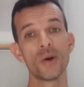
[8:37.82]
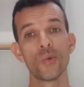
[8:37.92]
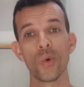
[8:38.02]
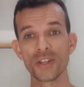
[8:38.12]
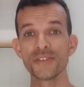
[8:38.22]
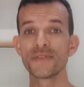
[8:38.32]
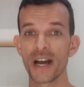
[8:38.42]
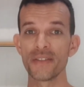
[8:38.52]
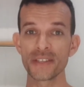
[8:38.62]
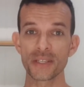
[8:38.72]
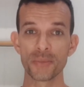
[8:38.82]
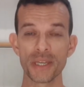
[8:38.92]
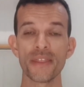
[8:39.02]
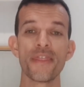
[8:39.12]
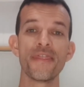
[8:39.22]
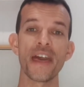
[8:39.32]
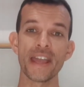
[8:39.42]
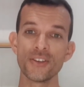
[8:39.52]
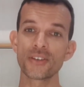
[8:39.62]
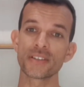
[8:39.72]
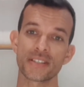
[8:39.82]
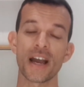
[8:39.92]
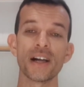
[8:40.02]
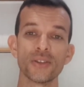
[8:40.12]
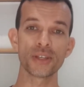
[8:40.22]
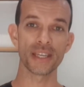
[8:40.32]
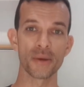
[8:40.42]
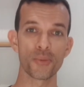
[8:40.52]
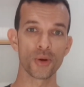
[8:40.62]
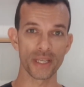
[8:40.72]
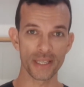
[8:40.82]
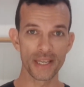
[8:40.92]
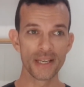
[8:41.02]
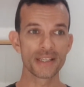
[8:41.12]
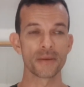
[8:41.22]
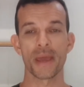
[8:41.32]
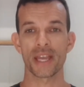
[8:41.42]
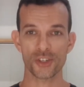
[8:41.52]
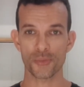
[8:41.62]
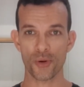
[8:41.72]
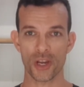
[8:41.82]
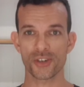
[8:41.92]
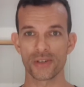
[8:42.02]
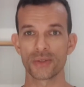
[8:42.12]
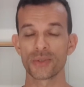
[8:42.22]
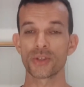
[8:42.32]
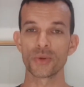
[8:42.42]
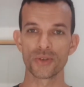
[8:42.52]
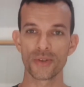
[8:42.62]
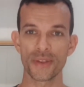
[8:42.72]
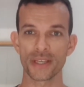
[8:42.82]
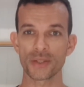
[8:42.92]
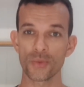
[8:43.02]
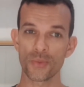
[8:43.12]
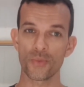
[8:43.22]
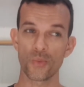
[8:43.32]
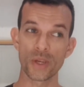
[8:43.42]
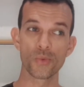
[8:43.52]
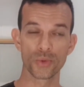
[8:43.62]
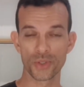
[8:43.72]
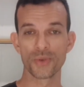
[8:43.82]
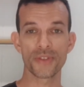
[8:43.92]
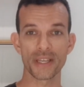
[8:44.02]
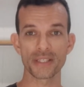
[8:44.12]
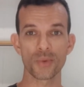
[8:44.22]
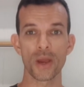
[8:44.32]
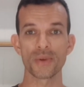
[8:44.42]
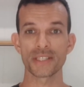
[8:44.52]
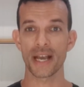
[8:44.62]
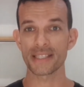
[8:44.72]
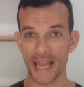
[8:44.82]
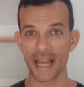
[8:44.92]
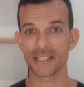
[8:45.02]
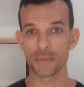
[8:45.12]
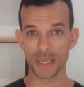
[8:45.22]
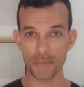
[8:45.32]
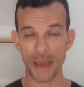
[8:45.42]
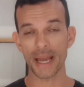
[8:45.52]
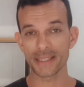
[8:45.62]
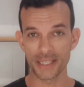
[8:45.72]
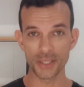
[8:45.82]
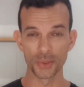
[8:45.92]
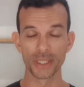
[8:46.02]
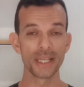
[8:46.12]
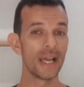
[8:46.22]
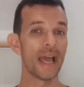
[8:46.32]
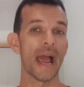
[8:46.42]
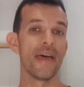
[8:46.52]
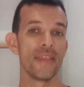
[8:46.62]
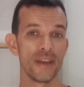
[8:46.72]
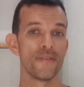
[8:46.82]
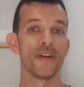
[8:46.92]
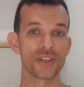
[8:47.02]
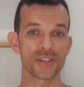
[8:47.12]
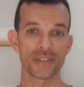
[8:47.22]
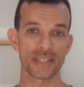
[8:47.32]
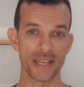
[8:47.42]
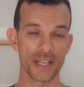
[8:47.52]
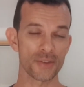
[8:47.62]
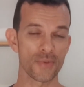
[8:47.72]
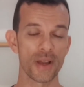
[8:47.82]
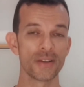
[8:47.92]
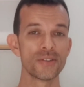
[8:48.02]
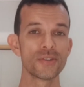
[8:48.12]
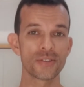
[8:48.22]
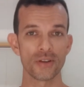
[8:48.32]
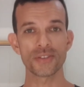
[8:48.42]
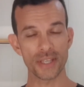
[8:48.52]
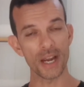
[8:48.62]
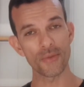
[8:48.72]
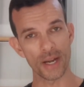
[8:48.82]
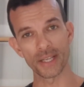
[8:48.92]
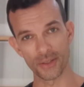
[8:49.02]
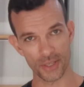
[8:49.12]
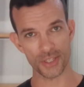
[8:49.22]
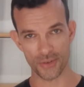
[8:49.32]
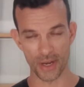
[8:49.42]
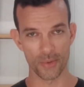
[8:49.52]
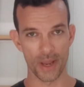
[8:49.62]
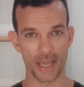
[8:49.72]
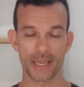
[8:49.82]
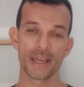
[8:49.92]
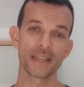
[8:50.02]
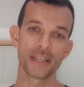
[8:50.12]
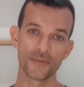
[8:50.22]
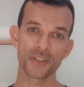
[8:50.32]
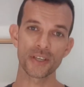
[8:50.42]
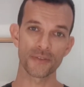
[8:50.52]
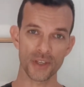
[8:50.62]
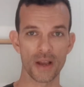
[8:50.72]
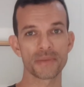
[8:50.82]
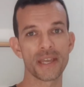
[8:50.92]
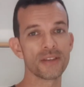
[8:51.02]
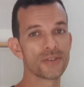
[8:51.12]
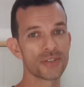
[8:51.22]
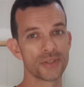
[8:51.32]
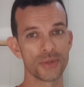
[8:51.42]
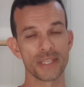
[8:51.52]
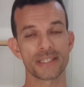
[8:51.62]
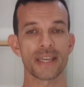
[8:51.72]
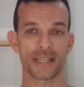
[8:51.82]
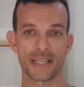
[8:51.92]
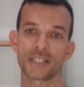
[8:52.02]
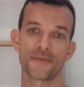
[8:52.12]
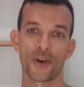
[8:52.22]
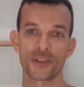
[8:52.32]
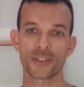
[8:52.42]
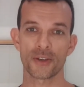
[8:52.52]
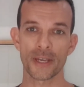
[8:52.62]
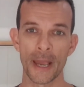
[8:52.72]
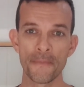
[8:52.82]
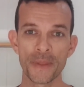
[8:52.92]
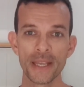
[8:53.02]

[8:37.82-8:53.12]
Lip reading: Once you've done this a bit, then you can start looking at putting some extra pressure into it. So we will do things where we start to add some impact into it and then eventually start to run. Don't start running on it straight away. Give yourself time to get used to doing these techniques first, okay?